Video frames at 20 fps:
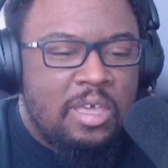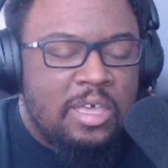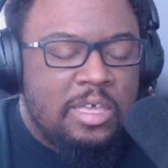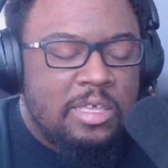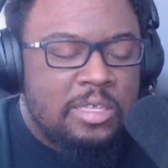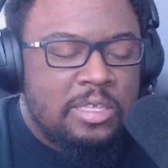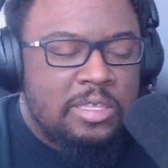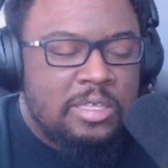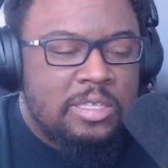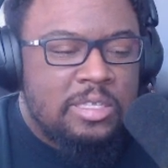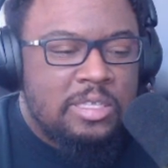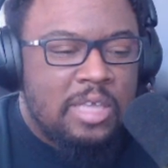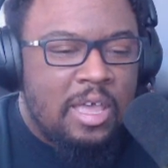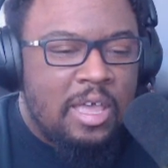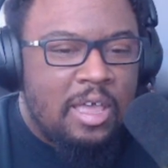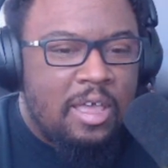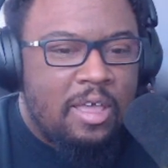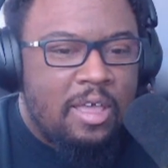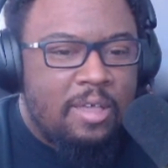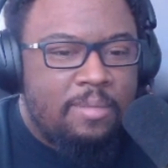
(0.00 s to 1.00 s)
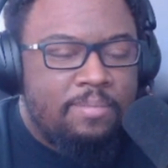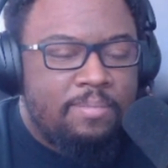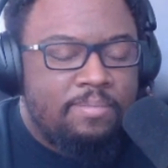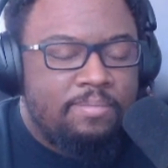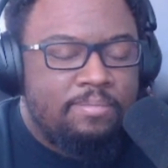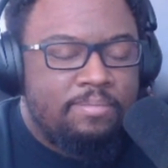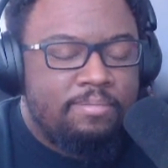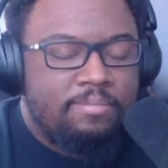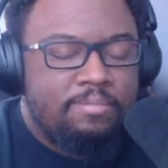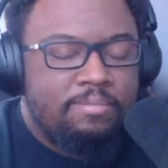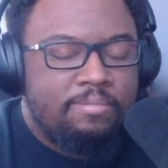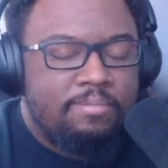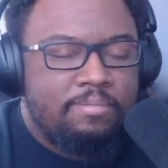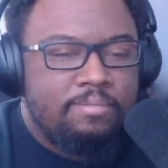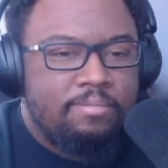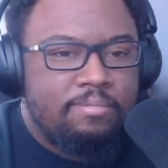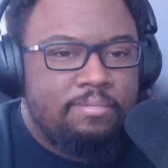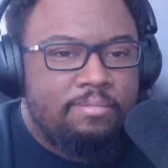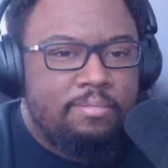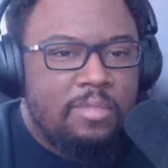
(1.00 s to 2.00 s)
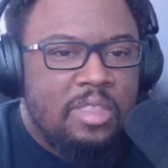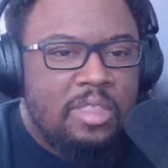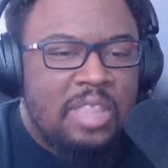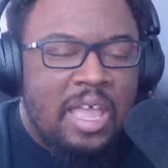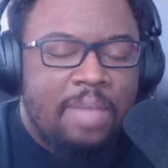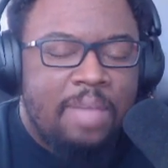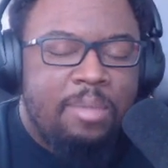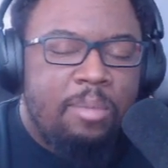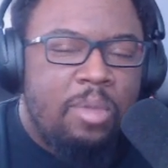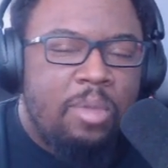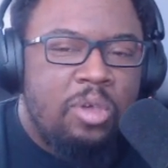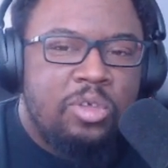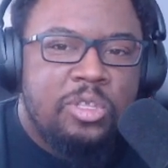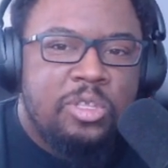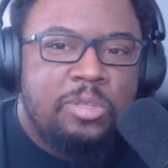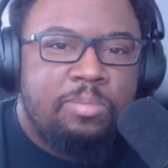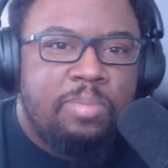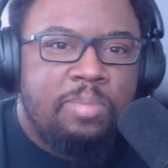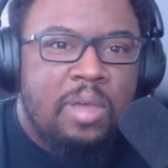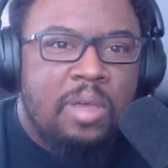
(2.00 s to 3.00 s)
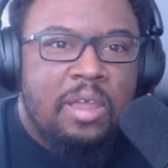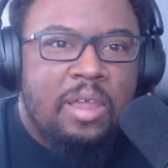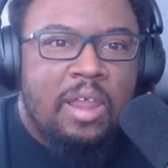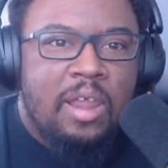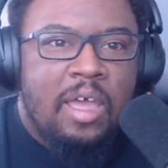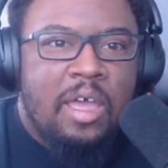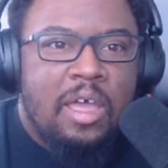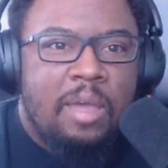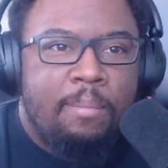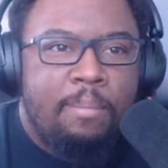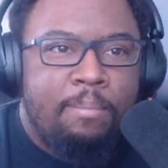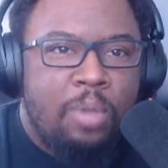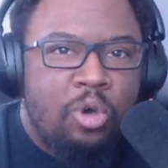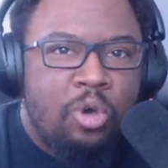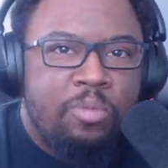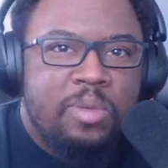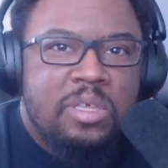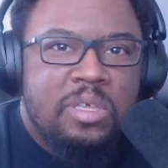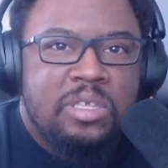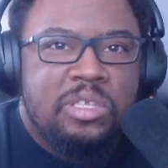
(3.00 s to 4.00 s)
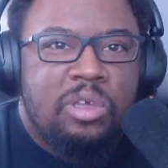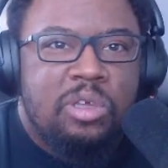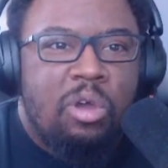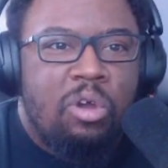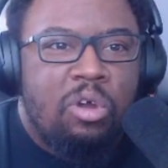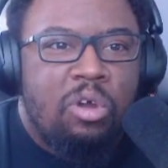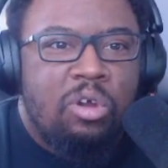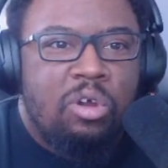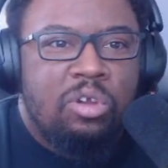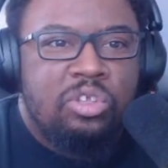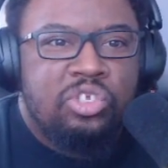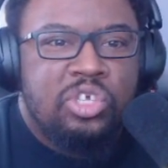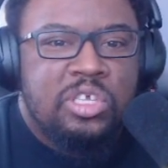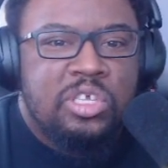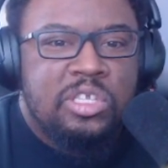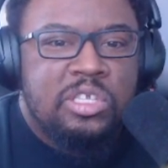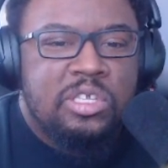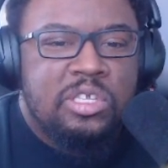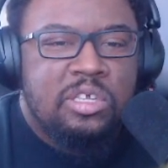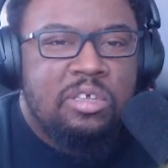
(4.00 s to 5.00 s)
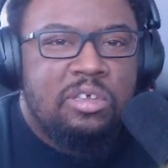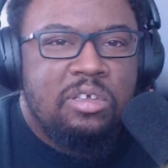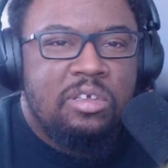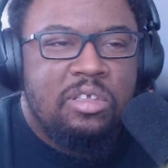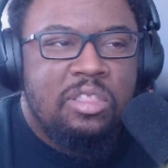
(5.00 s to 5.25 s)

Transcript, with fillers: because um not MMOs but uh MOBAs are just